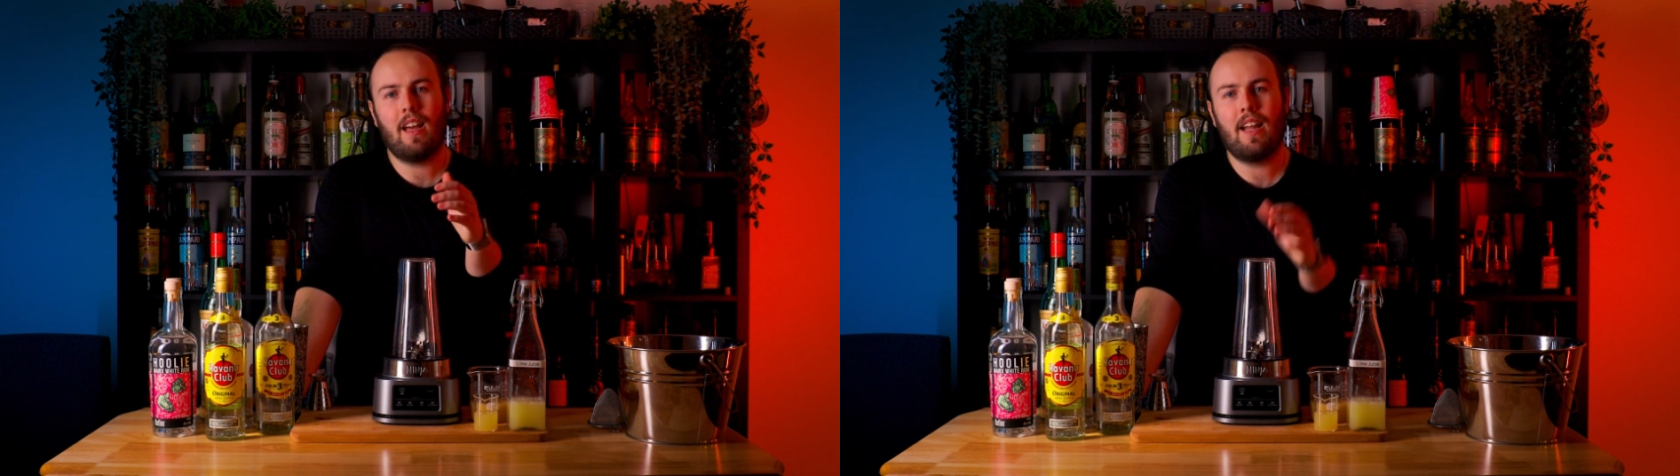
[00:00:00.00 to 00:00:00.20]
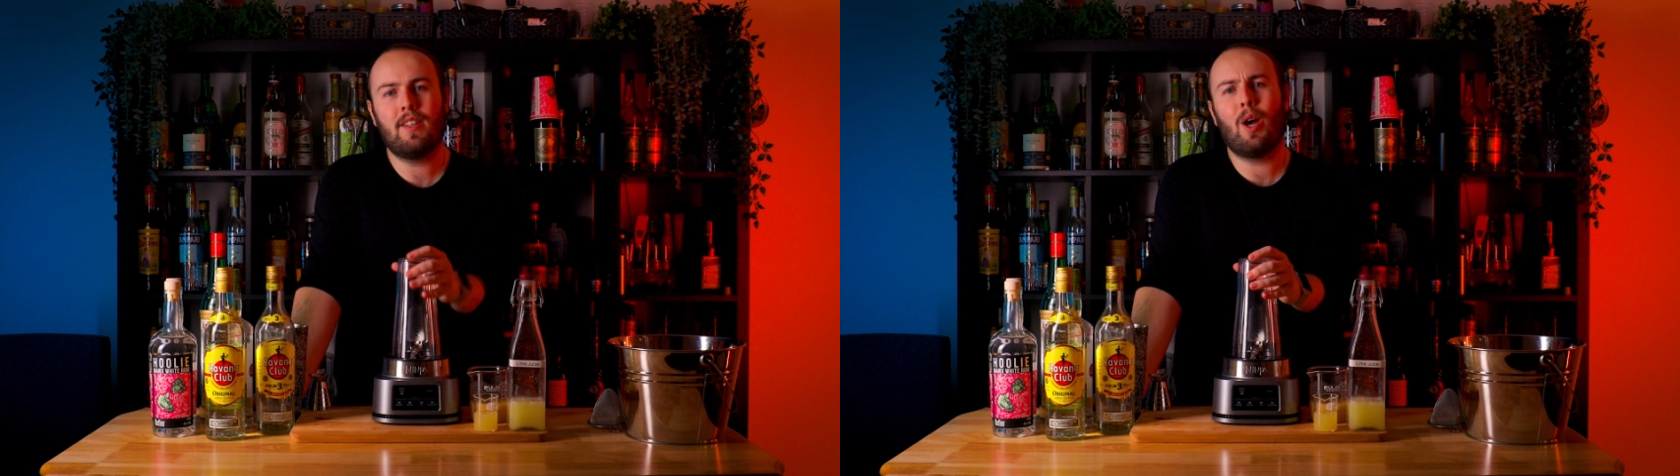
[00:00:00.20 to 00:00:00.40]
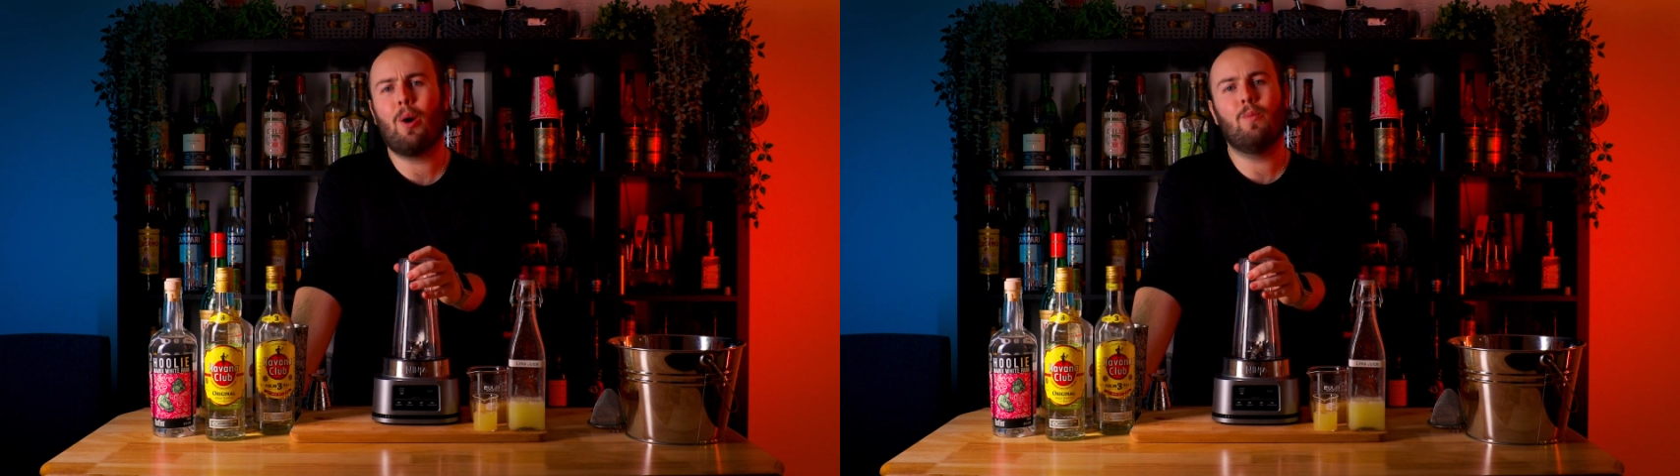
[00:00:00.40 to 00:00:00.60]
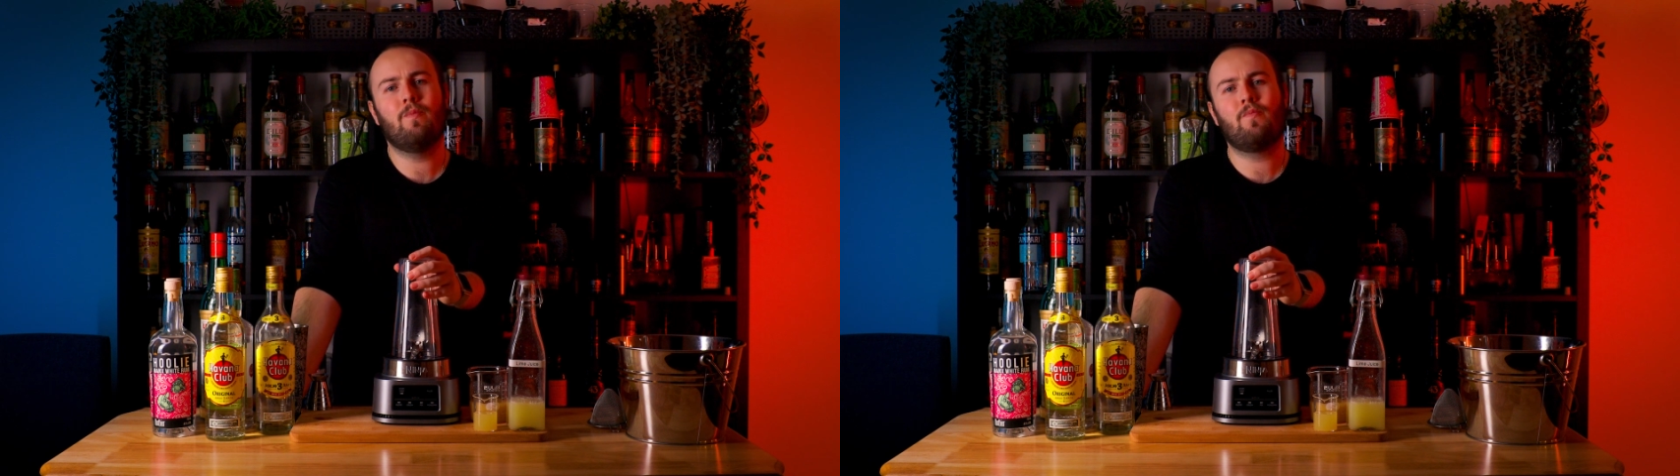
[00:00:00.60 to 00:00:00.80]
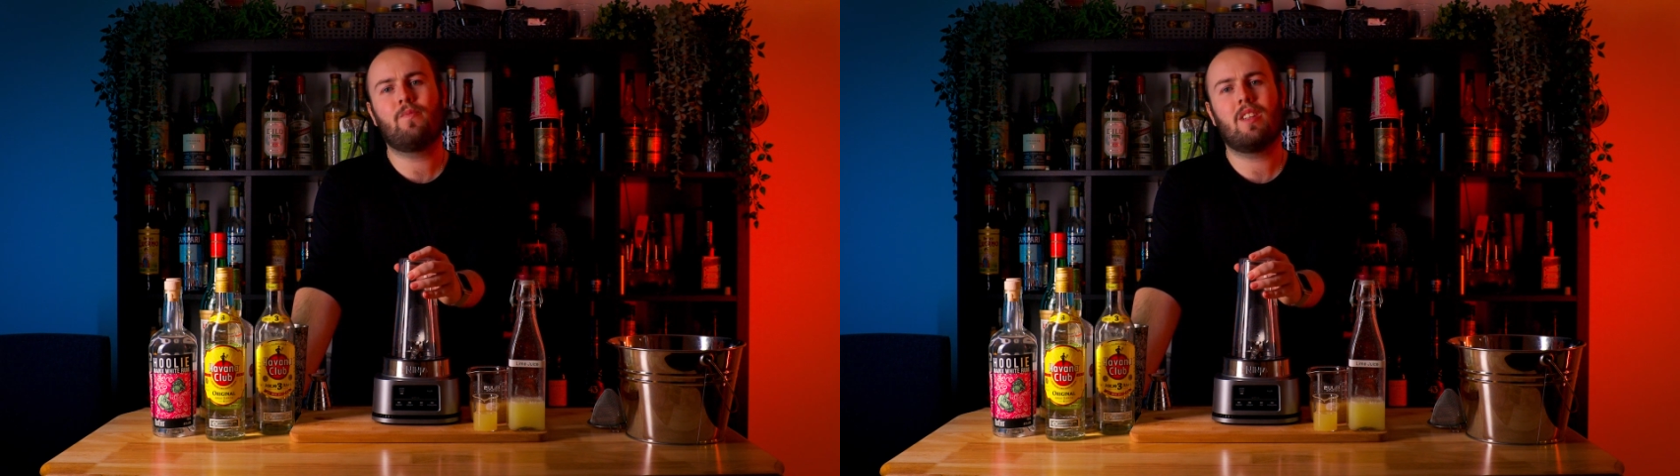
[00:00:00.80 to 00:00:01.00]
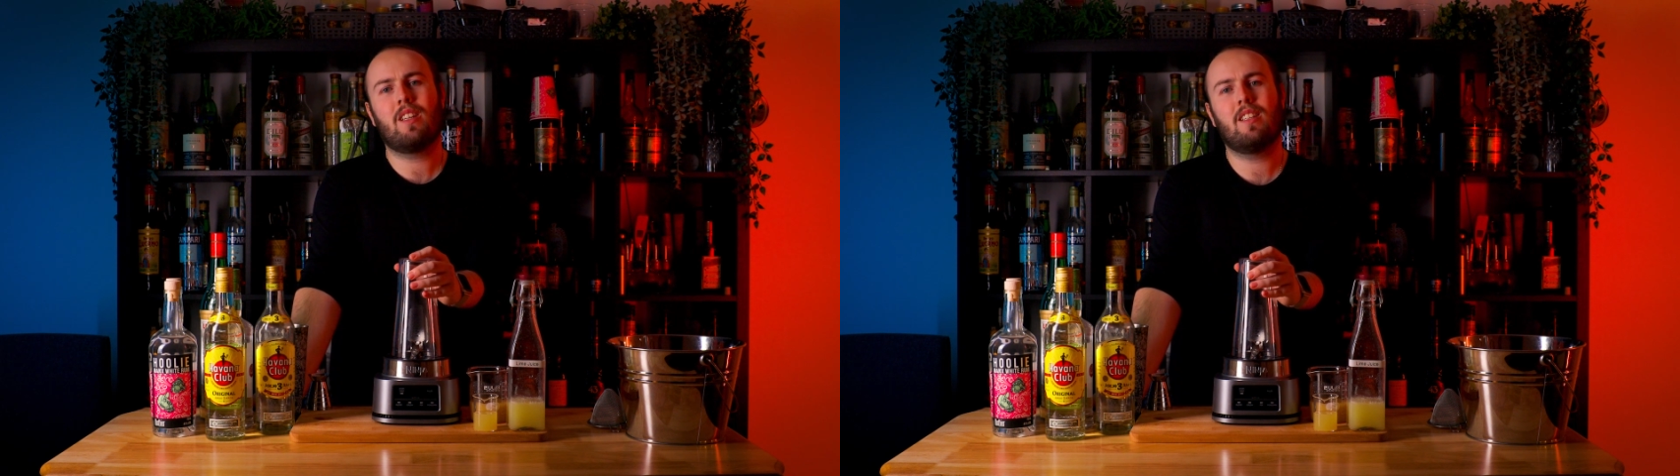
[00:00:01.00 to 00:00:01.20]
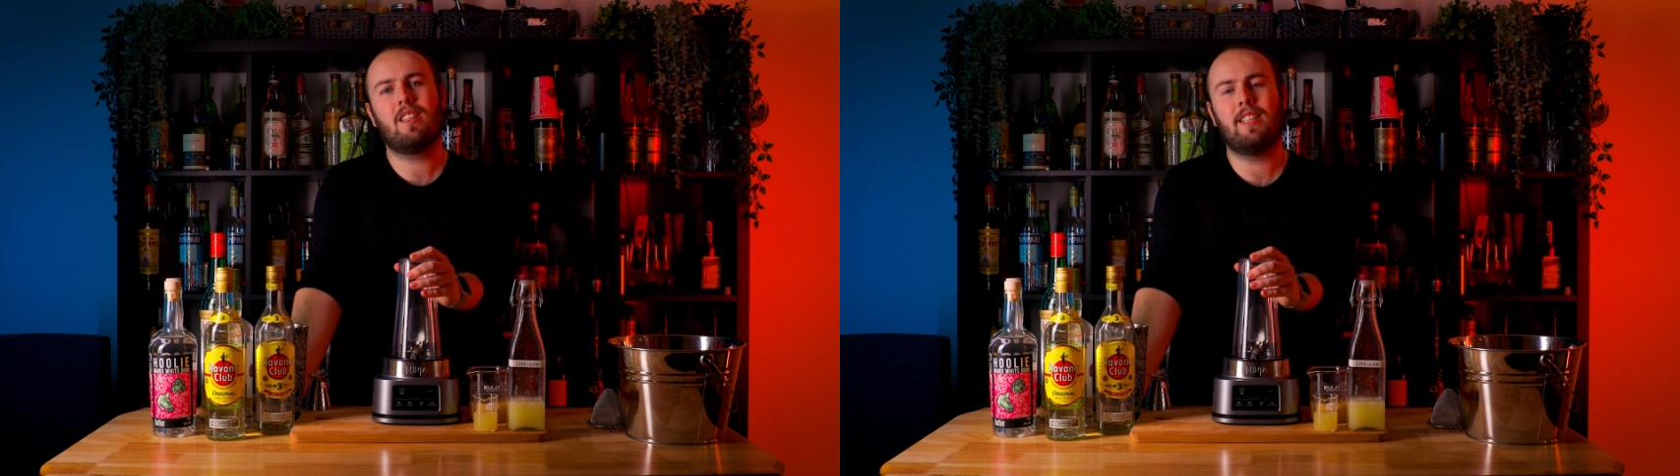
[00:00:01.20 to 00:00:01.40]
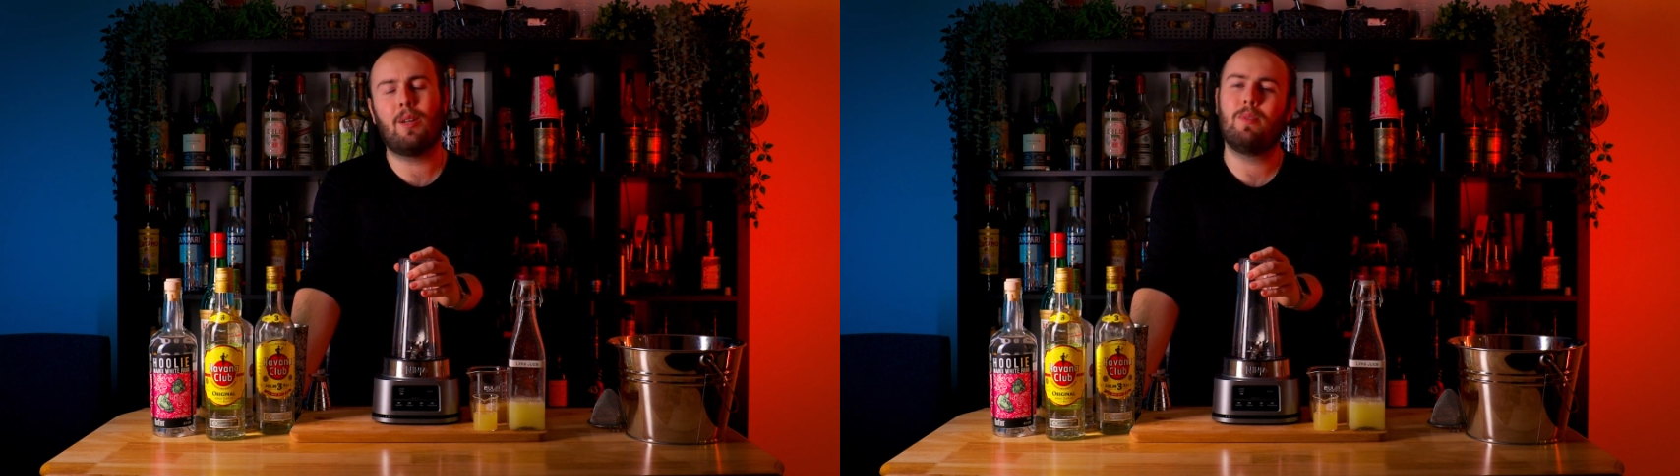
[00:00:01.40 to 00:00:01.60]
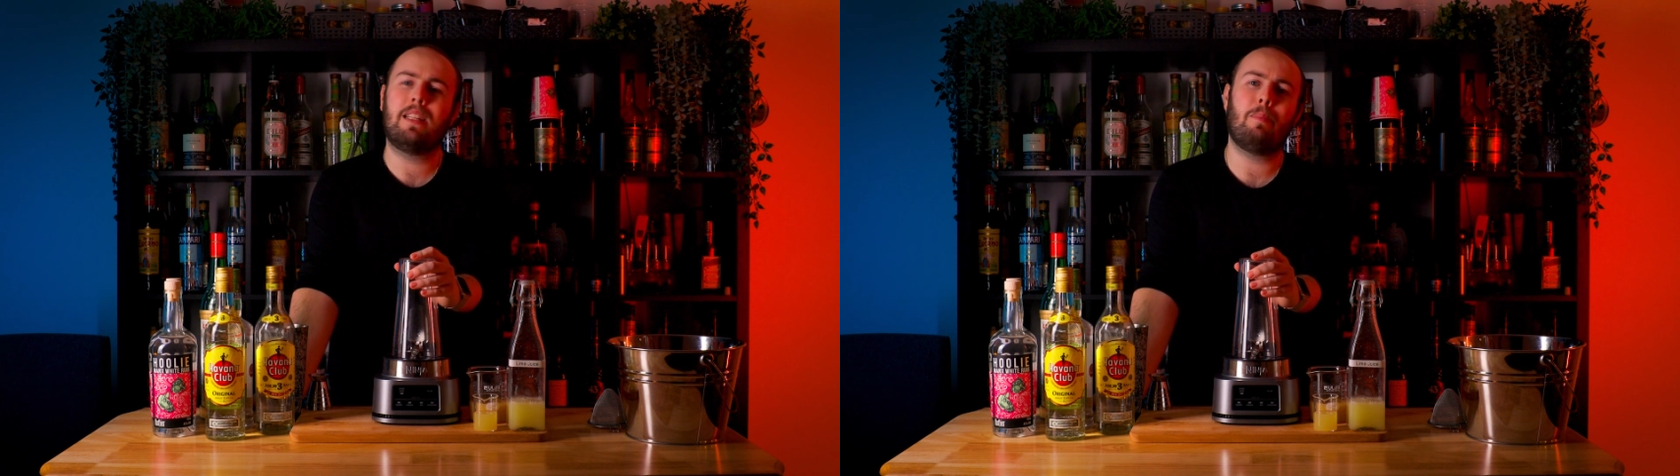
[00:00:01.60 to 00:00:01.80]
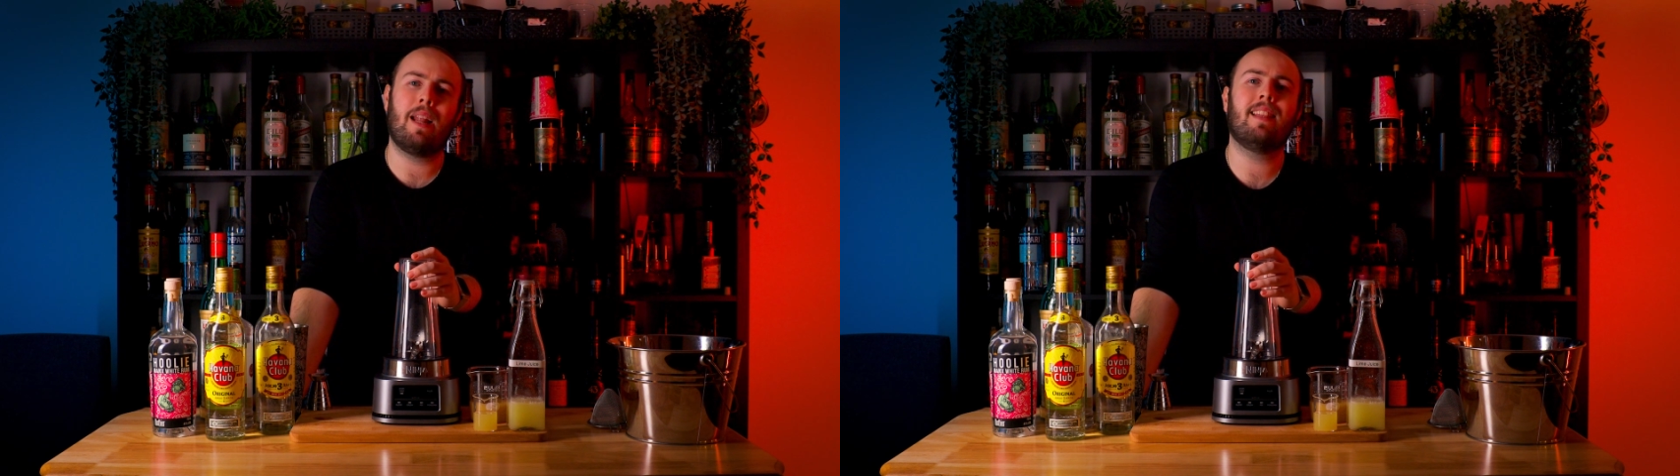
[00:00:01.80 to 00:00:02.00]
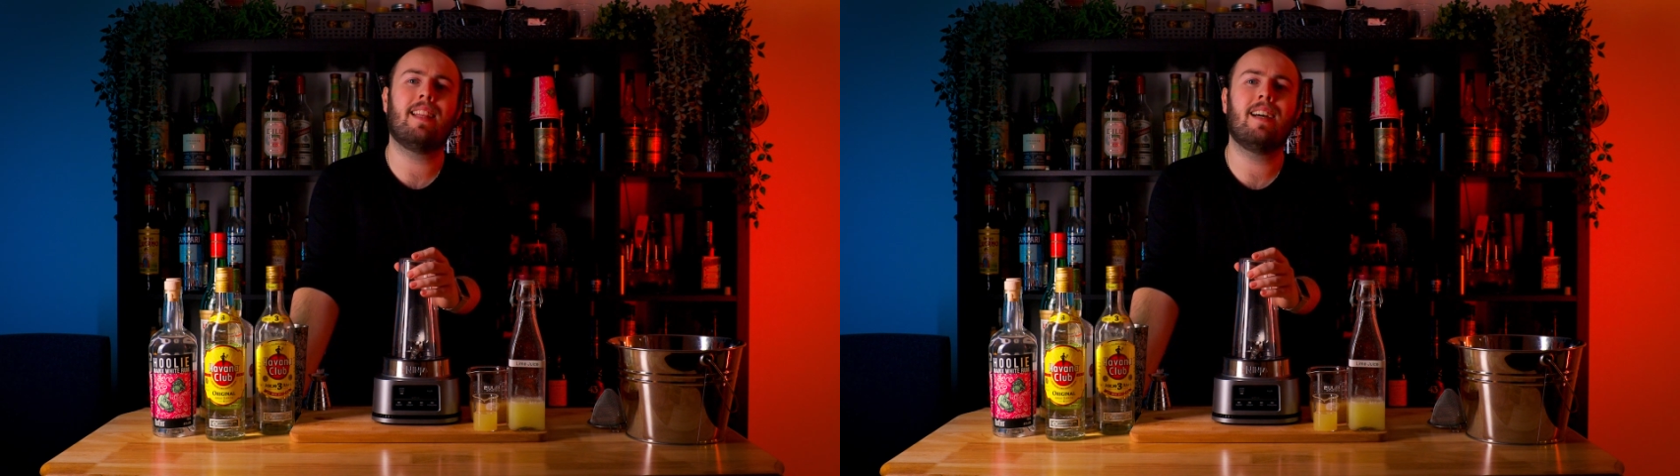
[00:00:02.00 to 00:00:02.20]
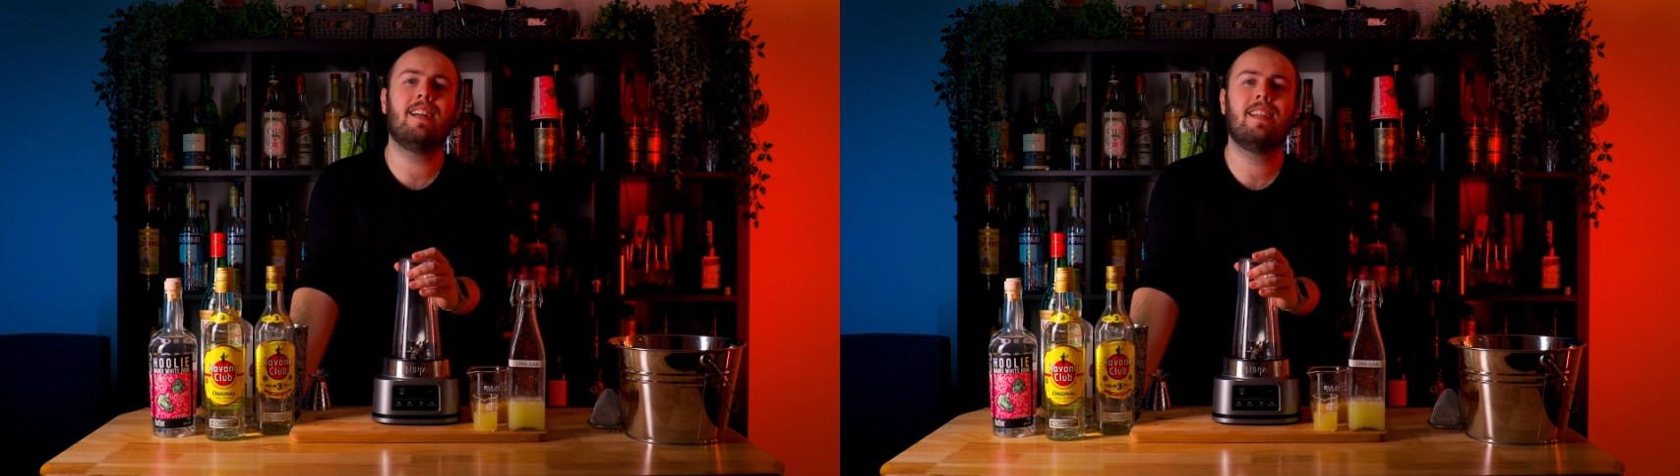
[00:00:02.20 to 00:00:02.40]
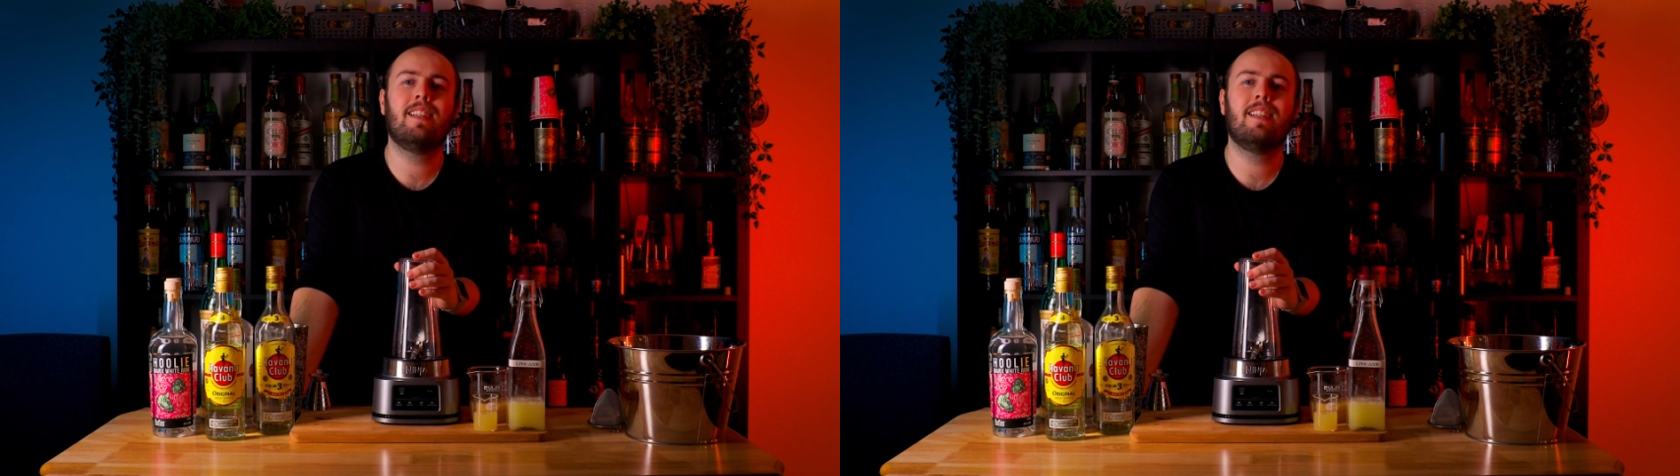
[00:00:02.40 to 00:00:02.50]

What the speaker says: And no, you don't need a blender.